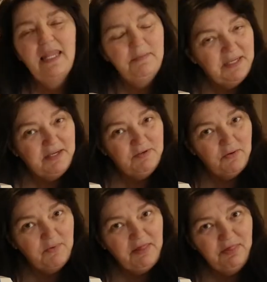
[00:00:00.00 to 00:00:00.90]
let me give
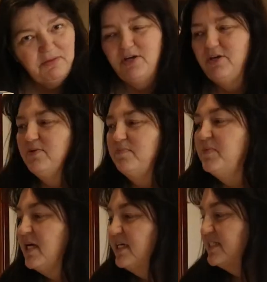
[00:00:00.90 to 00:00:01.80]
you a run through.
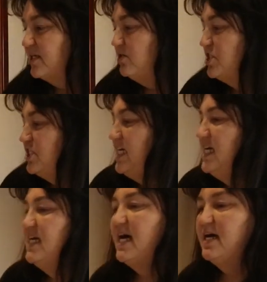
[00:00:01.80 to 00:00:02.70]
So
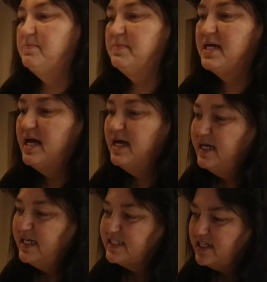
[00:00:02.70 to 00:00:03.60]
she,
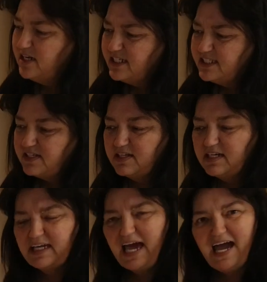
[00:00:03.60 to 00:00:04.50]
it's a nice
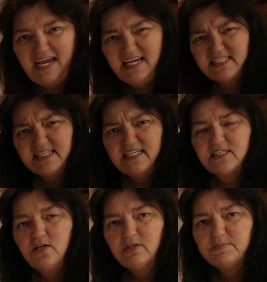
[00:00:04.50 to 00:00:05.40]
case.
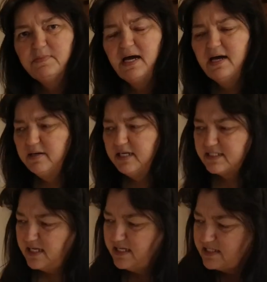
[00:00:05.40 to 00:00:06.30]
It's not,
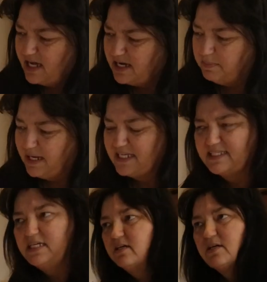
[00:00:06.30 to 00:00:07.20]
it's like a
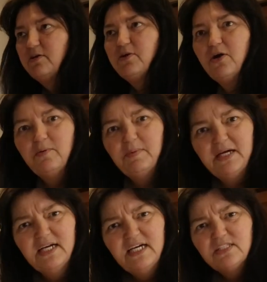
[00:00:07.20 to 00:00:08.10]
plastic, I don't know,
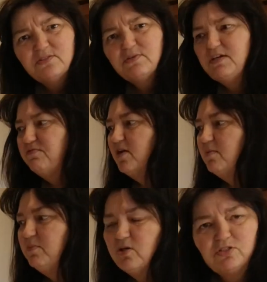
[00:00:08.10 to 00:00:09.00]
but it's really
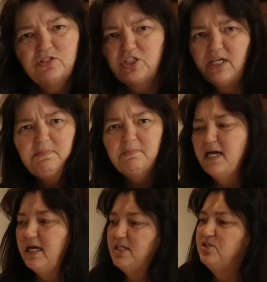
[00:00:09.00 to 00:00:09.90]
firm, not cheap
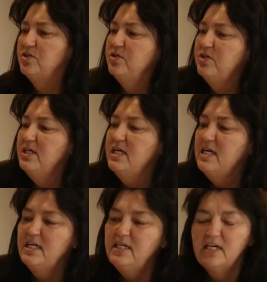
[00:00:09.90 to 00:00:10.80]
made, you know.
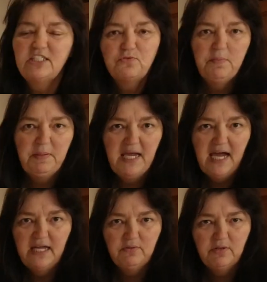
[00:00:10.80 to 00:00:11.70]
Nice grippy
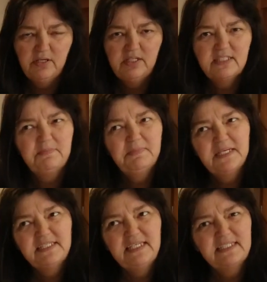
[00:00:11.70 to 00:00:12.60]
handle on it. It's
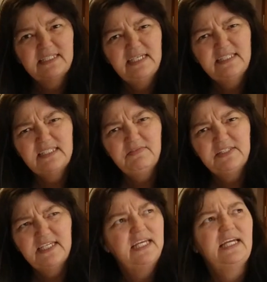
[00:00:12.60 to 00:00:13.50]
about
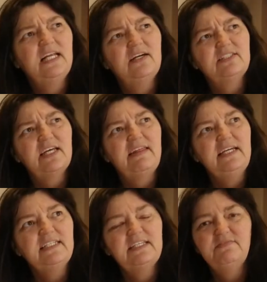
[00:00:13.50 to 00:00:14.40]

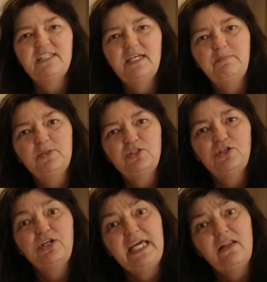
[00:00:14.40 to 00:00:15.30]

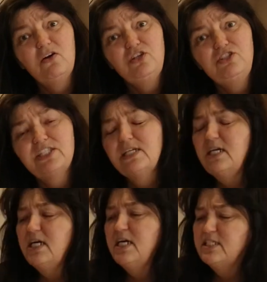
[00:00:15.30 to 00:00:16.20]
17.2 kilos.
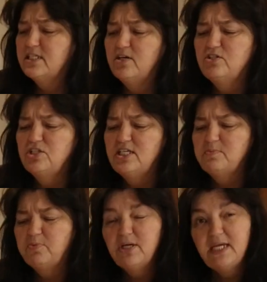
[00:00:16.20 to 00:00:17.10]
So she's
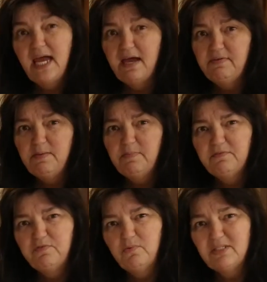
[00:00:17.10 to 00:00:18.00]
pretty heavy,
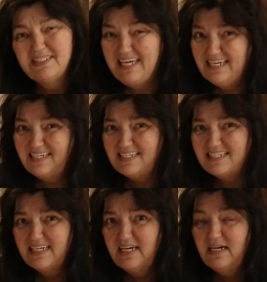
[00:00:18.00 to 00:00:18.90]
but for what's in
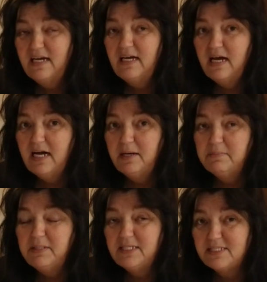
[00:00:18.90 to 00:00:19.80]
it,
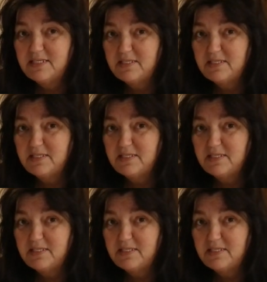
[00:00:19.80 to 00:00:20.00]
it's a